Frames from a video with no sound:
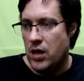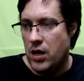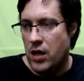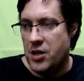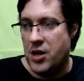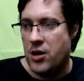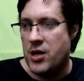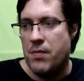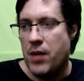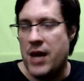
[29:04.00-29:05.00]
You can only
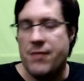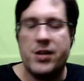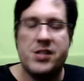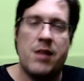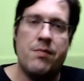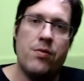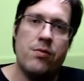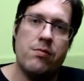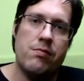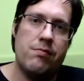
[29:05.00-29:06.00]
buy, for
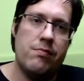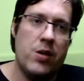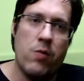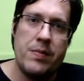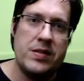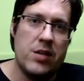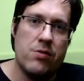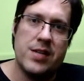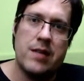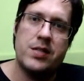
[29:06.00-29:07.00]
example, your weapon skills
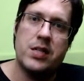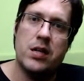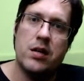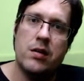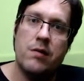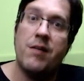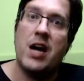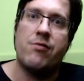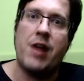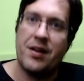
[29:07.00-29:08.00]
up to 5
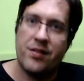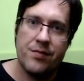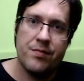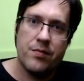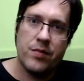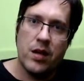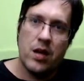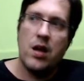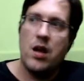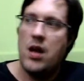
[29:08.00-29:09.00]
ranks,
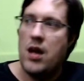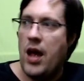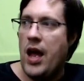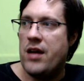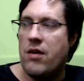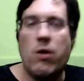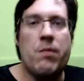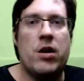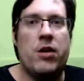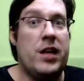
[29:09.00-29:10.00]
and equipment
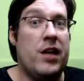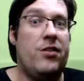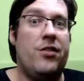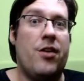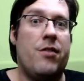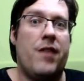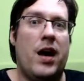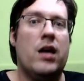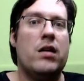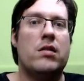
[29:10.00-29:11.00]
only gets you so
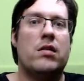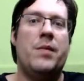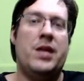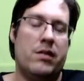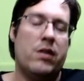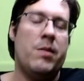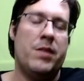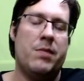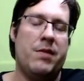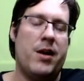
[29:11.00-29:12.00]
far. I mean, equipment
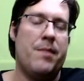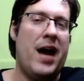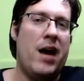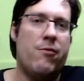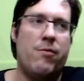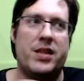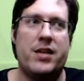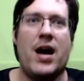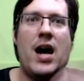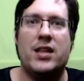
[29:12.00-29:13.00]
can be very powerful, but there
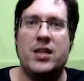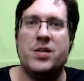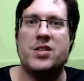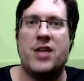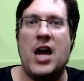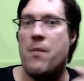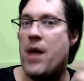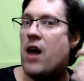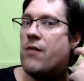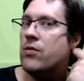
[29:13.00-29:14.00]
are limits on how
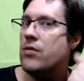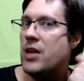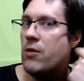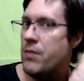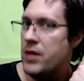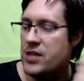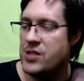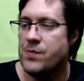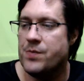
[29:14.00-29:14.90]
powerful the equipment is.